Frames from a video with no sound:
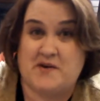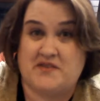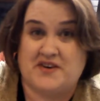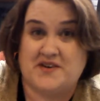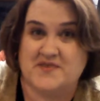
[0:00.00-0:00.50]

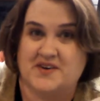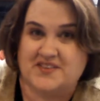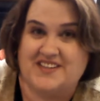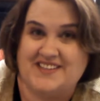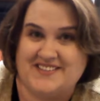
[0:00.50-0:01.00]
some of them.
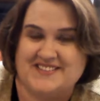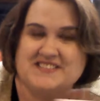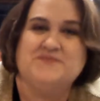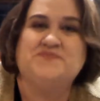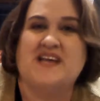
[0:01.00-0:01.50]
Woohoo!
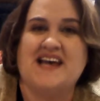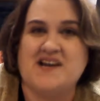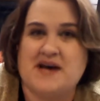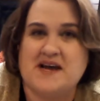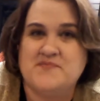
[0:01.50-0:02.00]

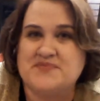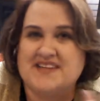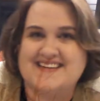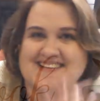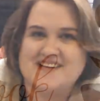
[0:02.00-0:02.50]
Anyway,